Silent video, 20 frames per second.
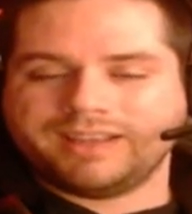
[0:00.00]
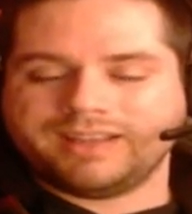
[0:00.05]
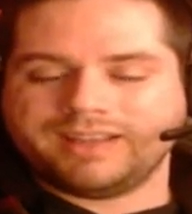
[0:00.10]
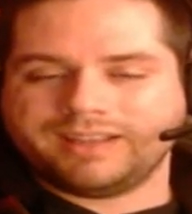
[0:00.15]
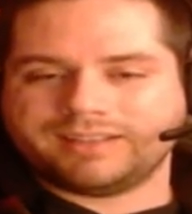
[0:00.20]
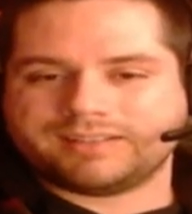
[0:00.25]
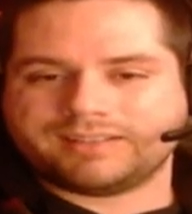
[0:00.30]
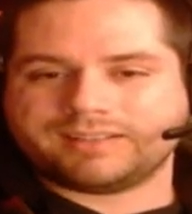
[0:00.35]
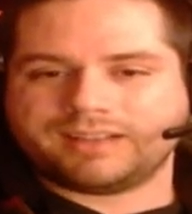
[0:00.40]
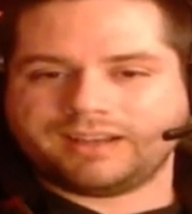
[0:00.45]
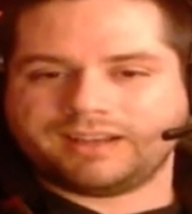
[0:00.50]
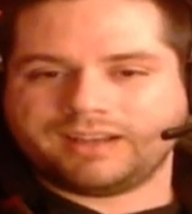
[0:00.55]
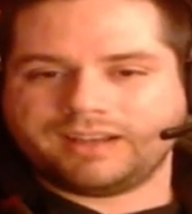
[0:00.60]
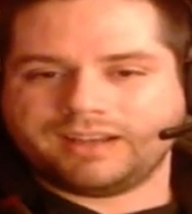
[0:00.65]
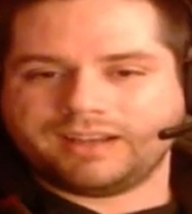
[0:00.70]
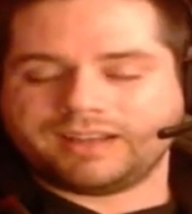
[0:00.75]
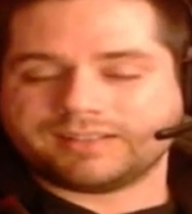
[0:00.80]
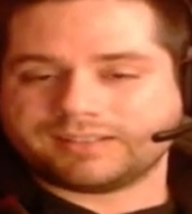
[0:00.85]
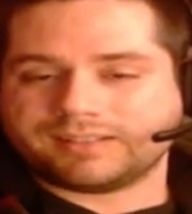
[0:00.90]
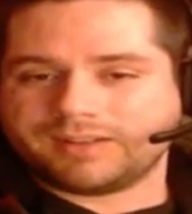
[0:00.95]
It's
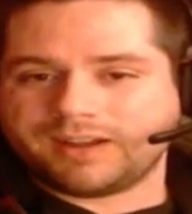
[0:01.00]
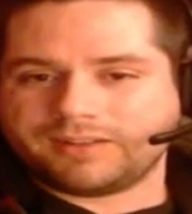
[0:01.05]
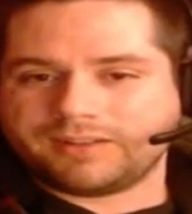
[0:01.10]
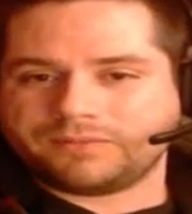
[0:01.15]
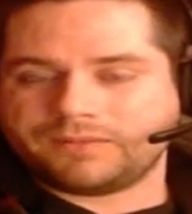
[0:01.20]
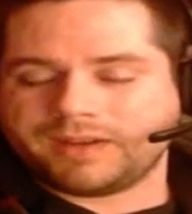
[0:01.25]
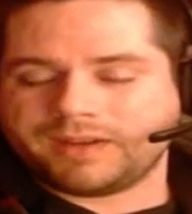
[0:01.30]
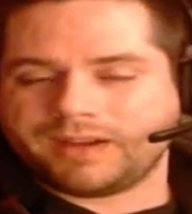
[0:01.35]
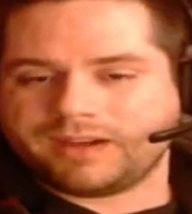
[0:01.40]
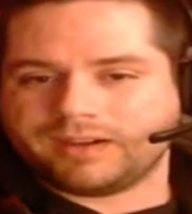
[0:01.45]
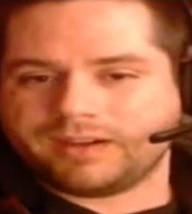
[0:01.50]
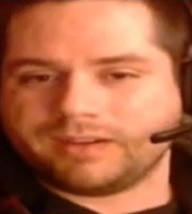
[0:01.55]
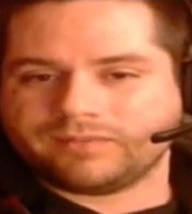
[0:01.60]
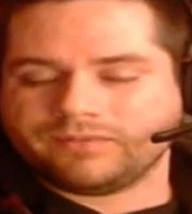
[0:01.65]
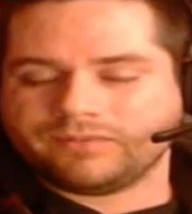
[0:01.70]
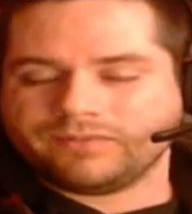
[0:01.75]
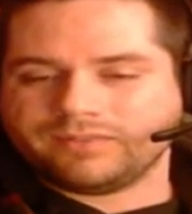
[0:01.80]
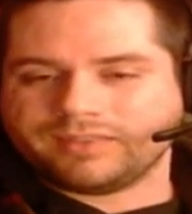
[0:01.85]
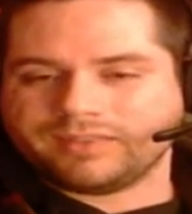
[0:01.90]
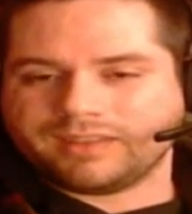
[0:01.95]
not fair.
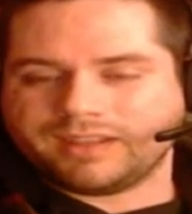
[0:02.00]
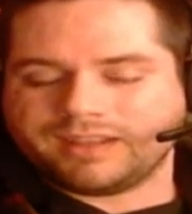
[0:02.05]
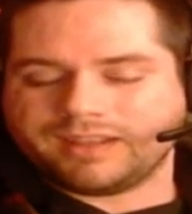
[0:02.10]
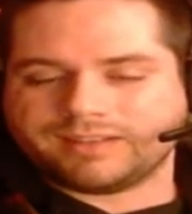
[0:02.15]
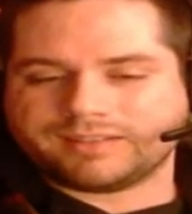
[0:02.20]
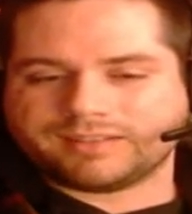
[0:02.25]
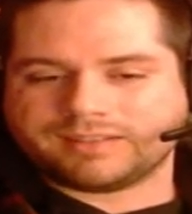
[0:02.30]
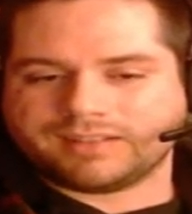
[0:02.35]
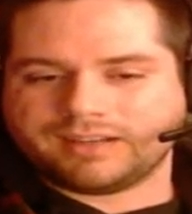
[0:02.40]
It's